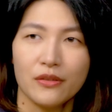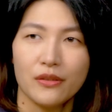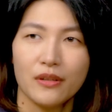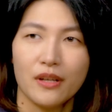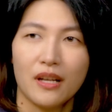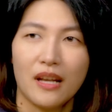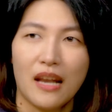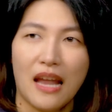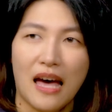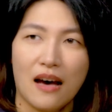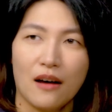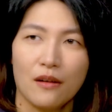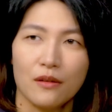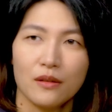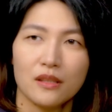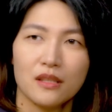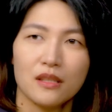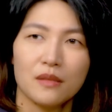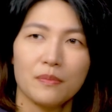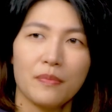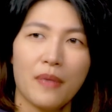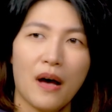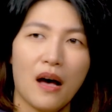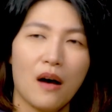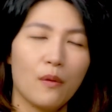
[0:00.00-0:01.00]
to allow
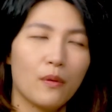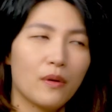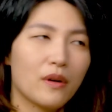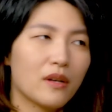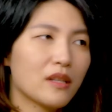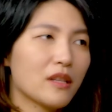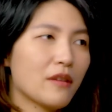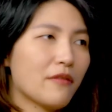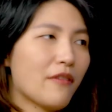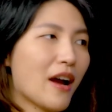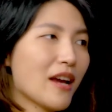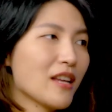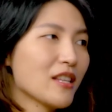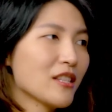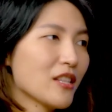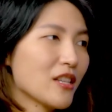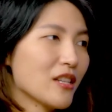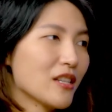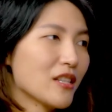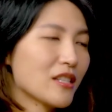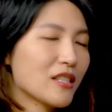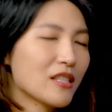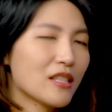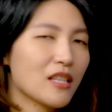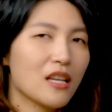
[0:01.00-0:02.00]
power
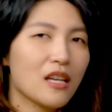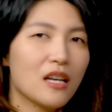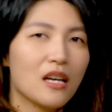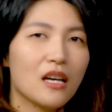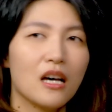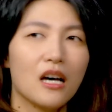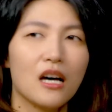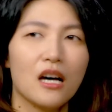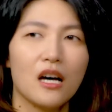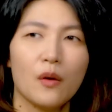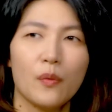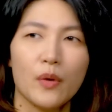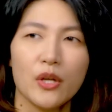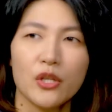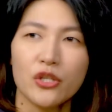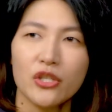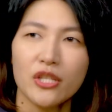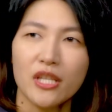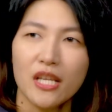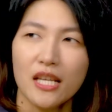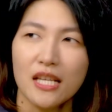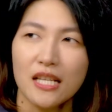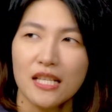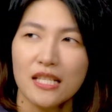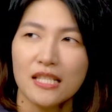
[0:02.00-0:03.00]
devices, uh, which
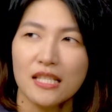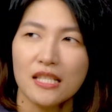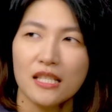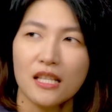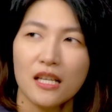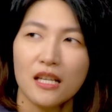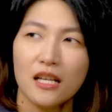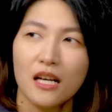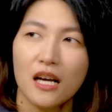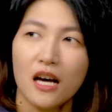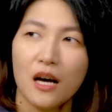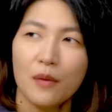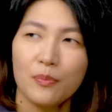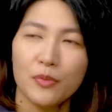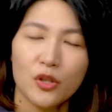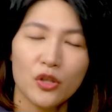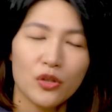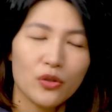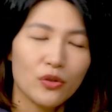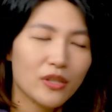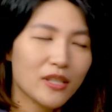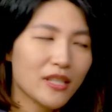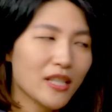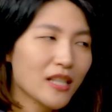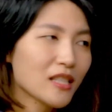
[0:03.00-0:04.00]
needs up
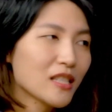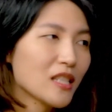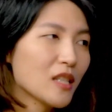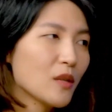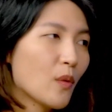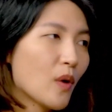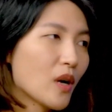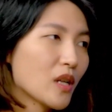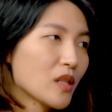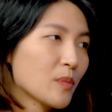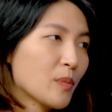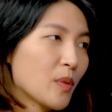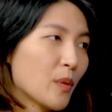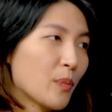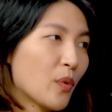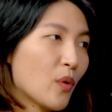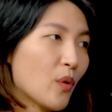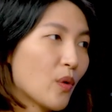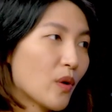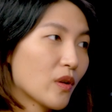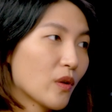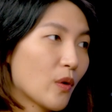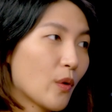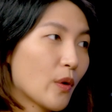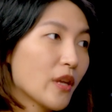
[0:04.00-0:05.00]
to 60 watts per
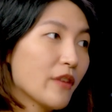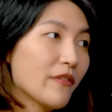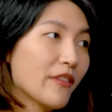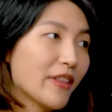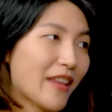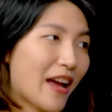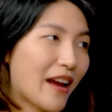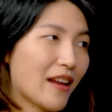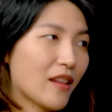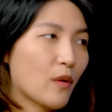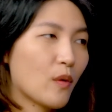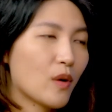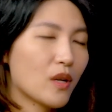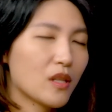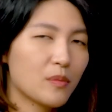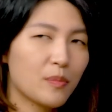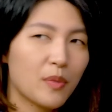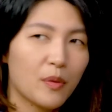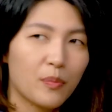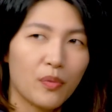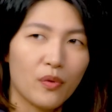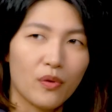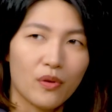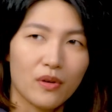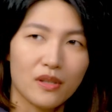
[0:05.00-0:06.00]
port or even 90 watts
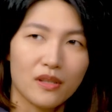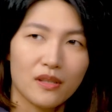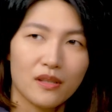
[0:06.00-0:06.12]
per port.